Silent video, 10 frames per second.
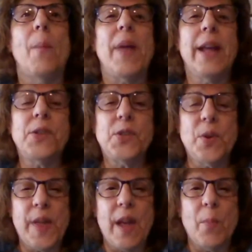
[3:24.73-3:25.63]

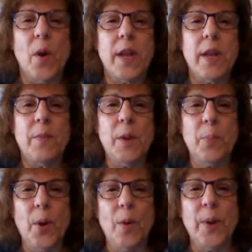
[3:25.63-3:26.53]
answer them or give them the
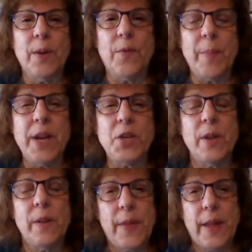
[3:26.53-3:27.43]
appropriate
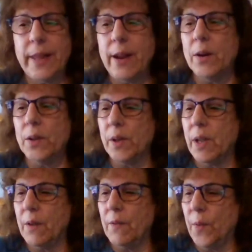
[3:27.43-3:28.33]
information that they are
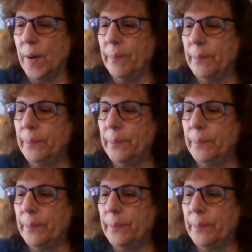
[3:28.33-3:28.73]
looking for.